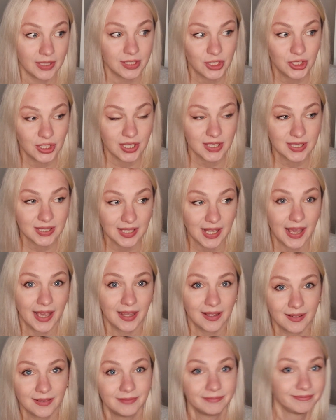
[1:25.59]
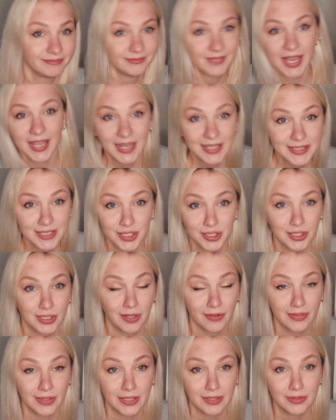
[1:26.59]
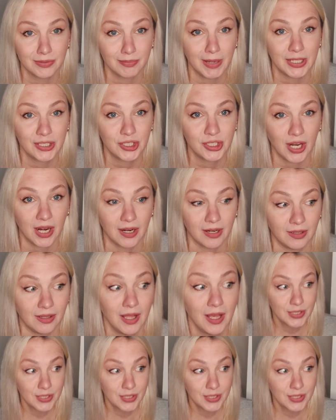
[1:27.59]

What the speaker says: It's just like an additional thing to my channel.